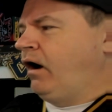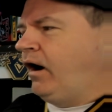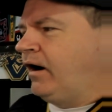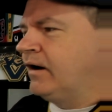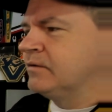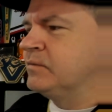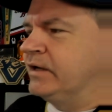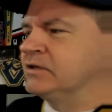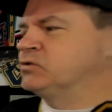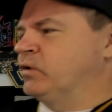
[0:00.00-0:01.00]

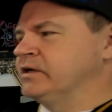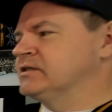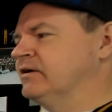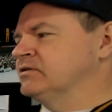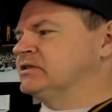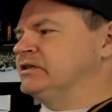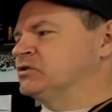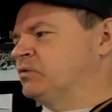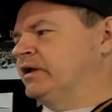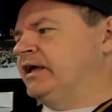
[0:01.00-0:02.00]
In
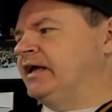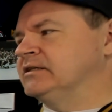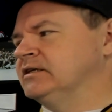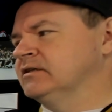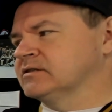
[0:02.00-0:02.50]
2017-2018,